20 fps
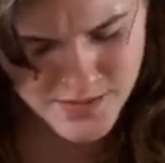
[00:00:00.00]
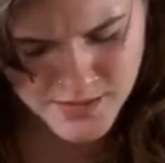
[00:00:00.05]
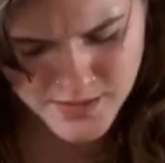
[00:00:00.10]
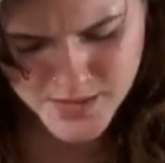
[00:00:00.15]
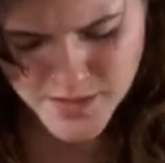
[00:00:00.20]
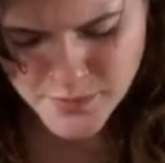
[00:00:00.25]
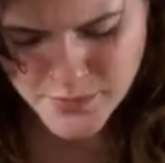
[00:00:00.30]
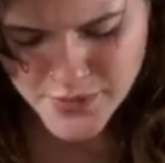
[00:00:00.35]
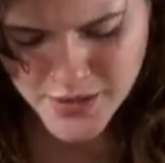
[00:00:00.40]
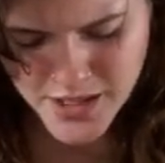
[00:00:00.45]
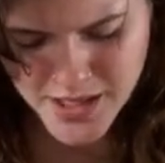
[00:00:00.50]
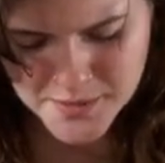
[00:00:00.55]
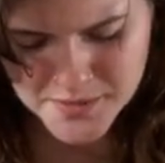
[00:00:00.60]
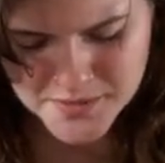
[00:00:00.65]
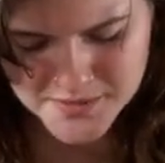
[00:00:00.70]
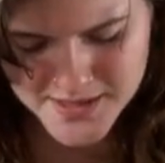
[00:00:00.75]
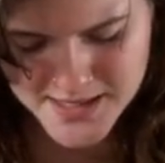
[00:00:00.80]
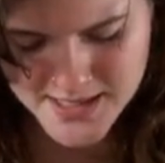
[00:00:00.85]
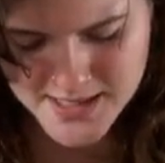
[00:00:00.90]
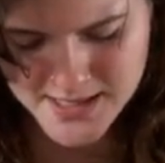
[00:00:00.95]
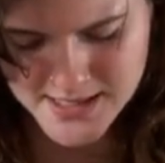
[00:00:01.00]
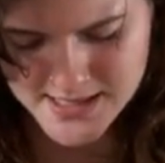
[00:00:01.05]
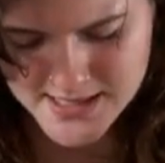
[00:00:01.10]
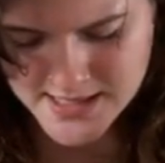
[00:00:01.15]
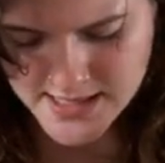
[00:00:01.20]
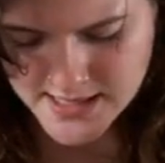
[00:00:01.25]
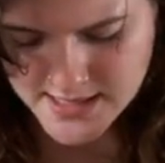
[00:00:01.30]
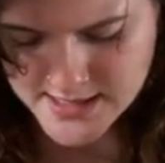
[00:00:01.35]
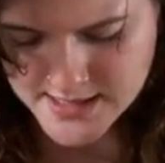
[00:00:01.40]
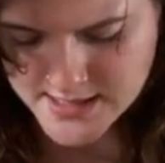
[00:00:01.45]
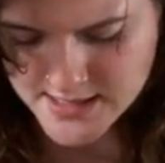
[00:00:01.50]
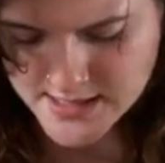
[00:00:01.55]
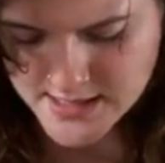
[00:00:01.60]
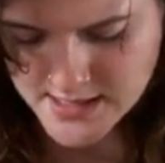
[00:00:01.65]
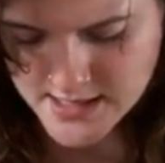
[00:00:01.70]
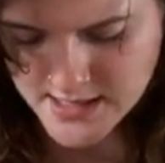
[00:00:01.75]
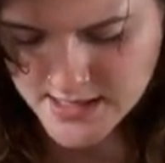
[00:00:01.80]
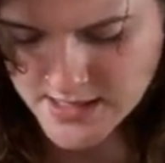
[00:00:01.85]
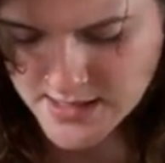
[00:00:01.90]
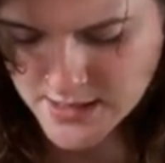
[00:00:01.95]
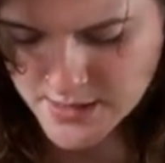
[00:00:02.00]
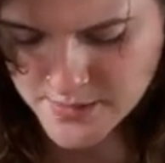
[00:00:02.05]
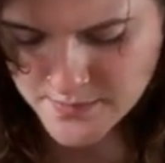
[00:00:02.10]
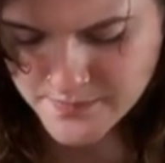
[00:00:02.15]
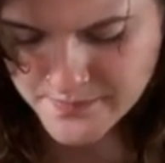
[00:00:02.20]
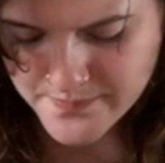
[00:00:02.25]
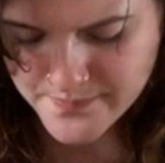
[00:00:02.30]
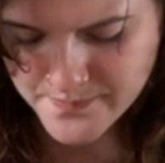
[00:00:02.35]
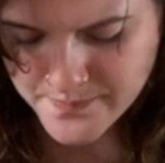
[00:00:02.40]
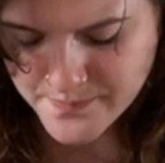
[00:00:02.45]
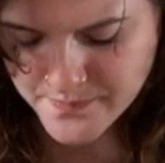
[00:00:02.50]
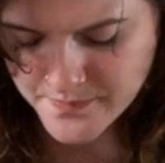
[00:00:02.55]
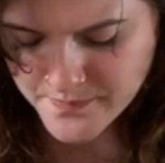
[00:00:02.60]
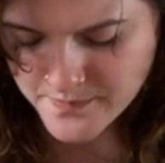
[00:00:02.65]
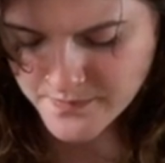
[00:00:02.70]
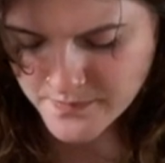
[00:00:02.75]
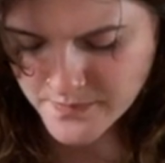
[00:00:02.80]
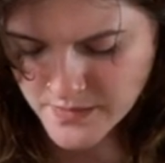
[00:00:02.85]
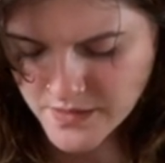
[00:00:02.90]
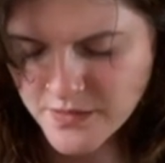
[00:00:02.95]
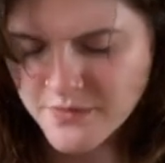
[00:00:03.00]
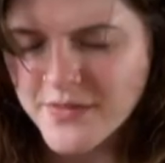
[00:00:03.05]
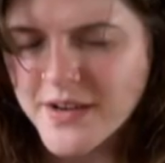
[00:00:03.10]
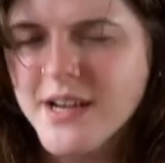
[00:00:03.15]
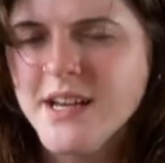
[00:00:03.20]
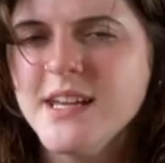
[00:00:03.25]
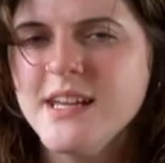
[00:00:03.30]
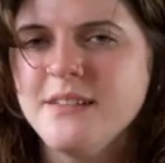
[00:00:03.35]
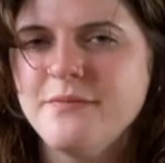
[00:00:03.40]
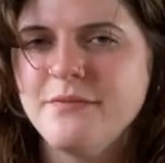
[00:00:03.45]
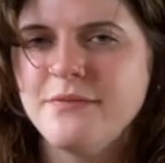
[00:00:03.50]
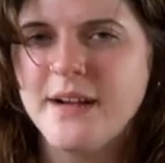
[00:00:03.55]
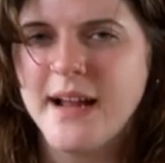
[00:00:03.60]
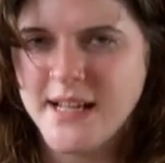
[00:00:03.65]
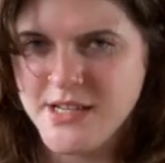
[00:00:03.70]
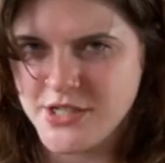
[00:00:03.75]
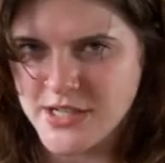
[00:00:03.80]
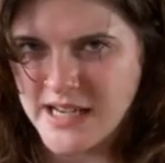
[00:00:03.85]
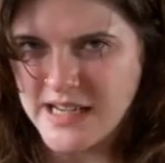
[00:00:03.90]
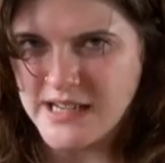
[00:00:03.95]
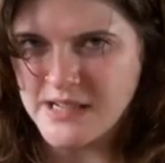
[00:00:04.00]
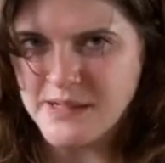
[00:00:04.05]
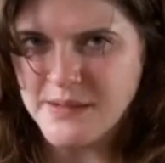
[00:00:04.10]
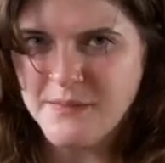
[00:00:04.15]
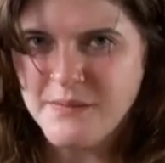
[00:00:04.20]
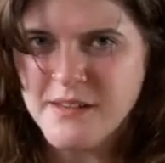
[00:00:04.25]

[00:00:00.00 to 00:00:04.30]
The problem with it is that it's um, very fragile.